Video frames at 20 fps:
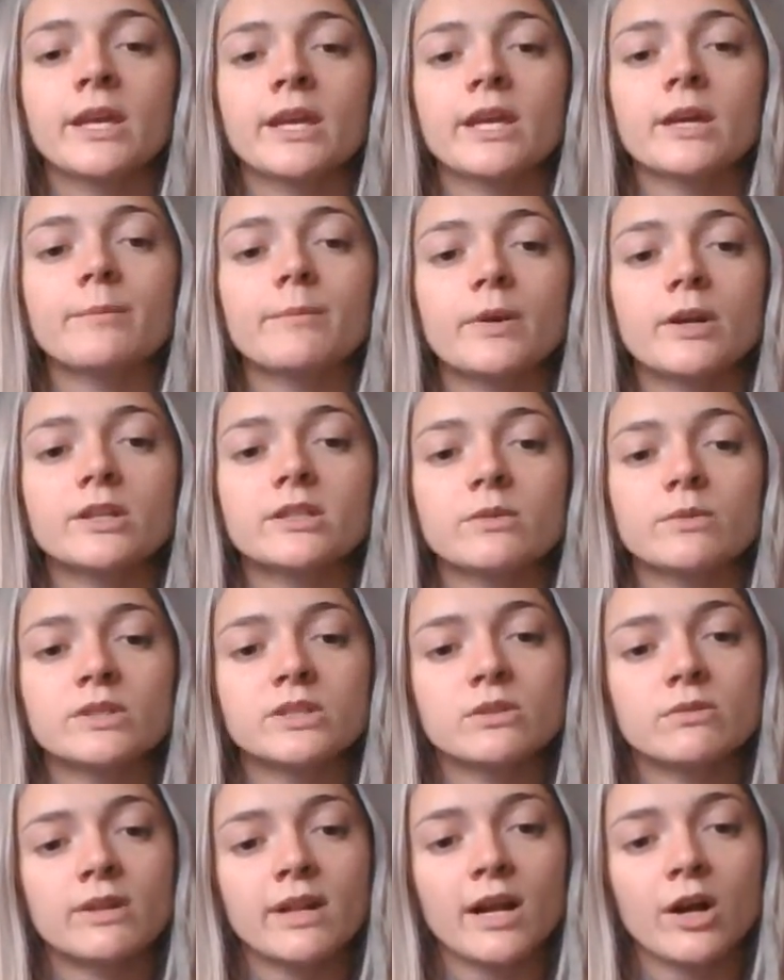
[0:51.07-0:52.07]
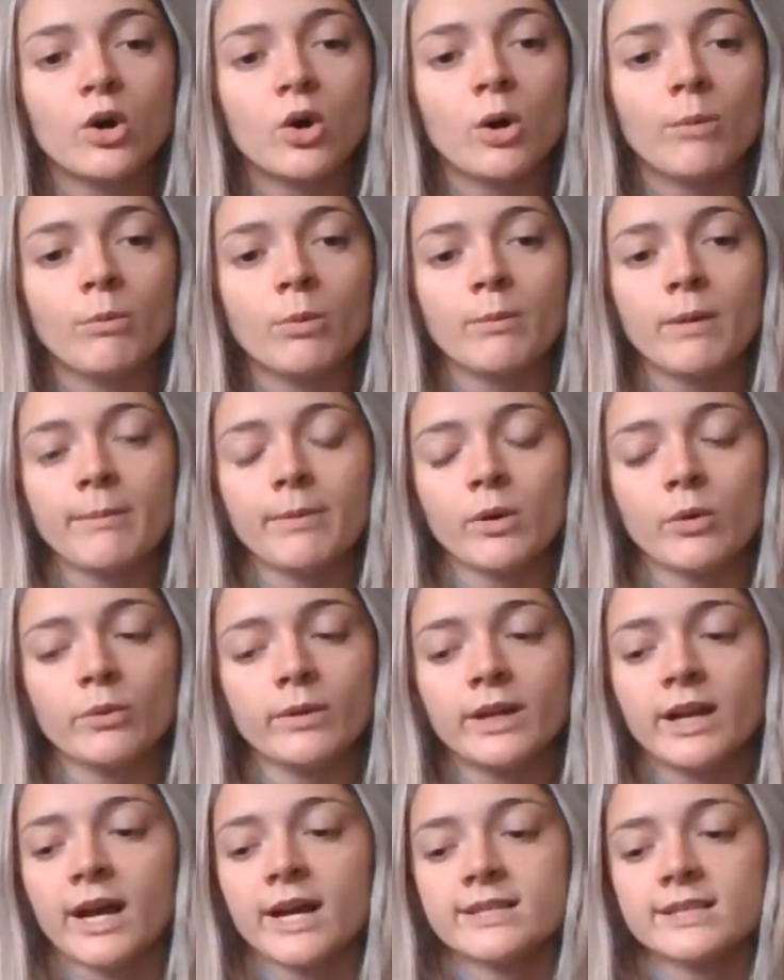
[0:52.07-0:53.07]
compared to a student at home who maybe
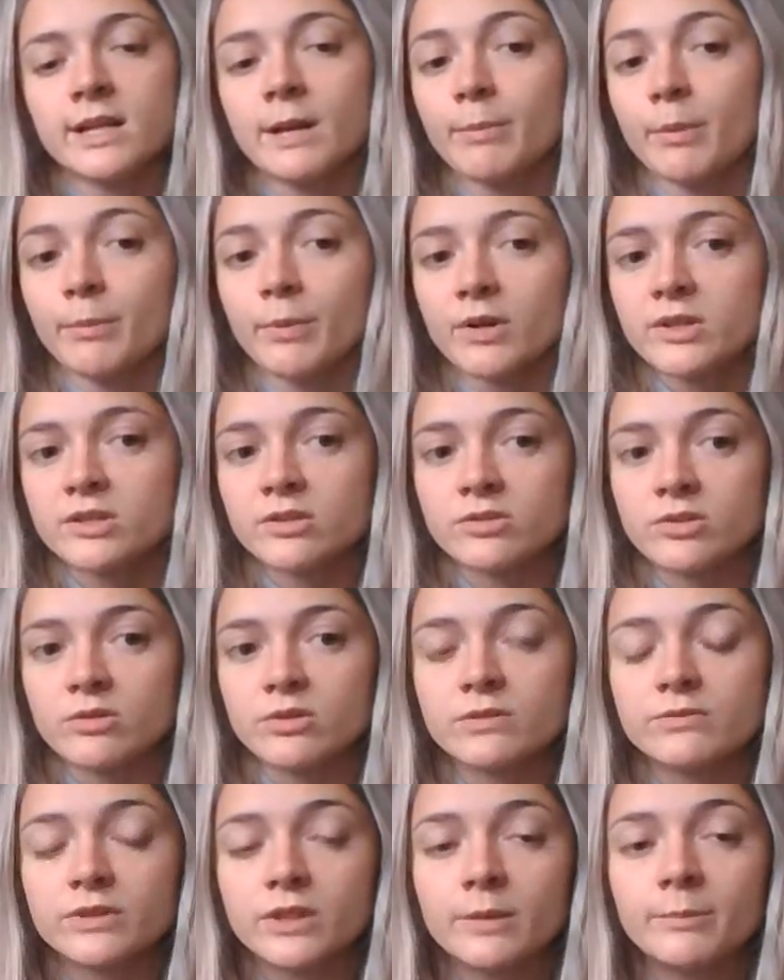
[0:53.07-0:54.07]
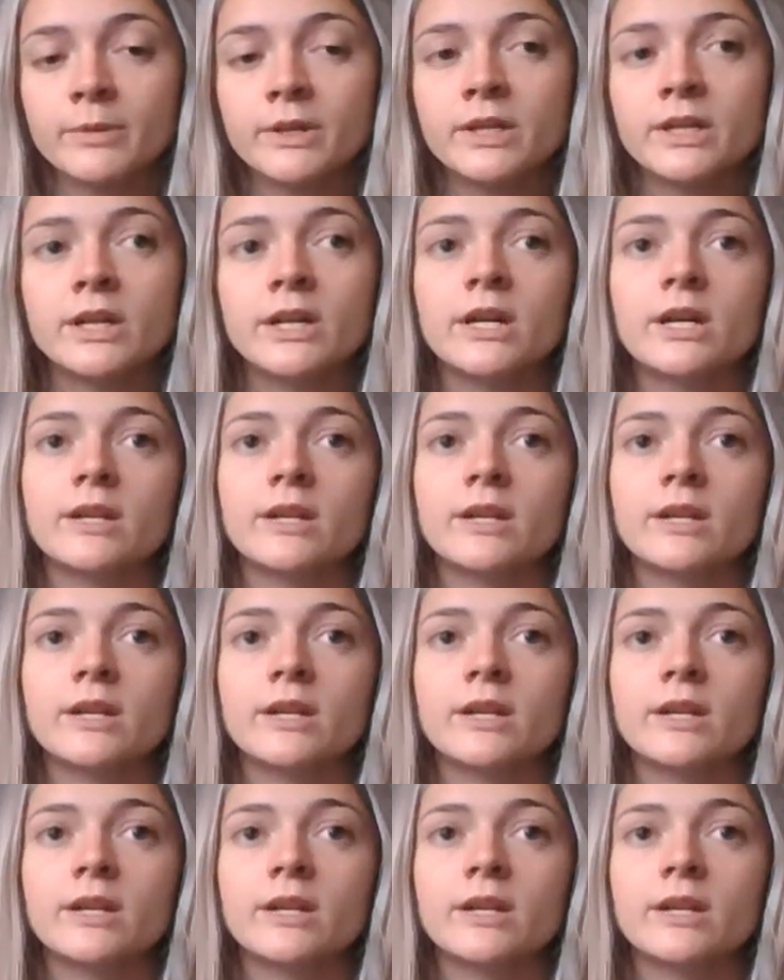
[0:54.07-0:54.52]
only has a couple books to choose from.